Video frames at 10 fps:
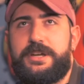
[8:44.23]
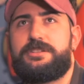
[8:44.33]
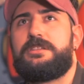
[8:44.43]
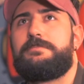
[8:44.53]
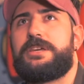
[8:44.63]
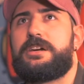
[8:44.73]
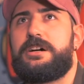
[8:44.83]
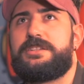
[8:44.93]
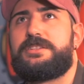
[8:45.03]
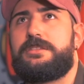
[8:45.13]
Especially
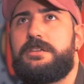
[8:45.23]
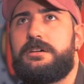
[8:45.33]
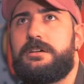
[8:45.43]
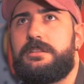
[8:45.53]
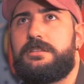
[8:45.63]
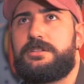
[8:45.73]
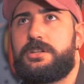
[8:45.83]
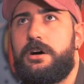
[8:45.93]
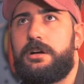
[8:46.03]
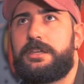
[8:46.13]
because the
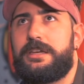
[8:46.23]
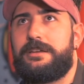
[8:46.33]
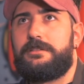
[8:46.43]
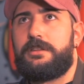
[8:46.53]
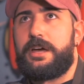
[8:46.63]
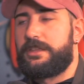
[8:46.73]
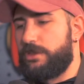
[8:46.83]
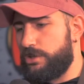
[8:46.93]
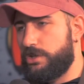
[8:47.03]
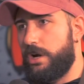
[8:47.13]

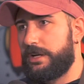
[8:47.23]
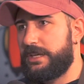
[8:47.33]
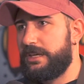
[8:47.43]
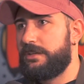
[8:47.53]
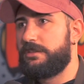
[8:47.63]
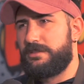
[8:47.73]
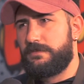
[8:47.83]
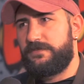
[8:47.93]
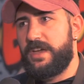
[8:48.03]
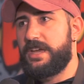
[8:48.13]
talking
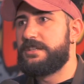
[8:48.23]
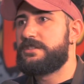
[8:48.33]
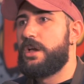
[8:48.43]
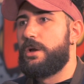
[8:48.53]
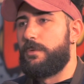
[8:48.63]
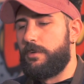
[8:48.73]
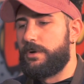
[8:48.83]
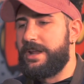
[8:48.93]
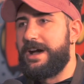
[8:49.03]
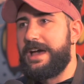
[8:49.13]
phase where
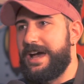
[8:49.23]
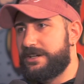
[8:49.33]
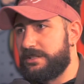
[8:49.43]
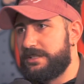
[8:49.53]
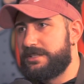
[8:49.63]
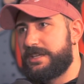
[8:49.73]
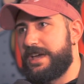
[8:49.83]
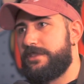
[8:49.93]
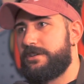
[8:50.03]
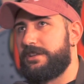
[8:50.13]
we're not actually
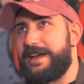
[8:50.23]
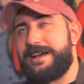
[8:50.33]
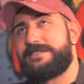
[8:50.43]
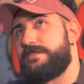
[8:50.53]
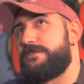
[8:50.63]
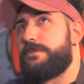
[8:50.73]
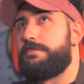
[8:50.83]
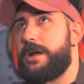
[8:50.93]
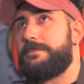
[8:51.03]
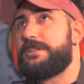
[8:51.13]
together lasted for
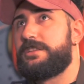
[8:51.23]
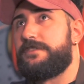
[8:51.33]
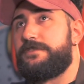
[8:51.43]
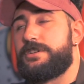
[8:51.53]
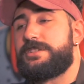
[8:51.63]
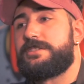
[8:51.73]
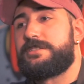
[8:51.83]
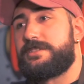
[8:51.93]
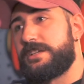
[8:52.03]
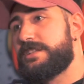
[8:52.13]
probably the first
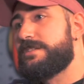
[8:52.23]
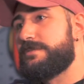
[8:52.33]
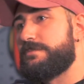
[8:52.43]
6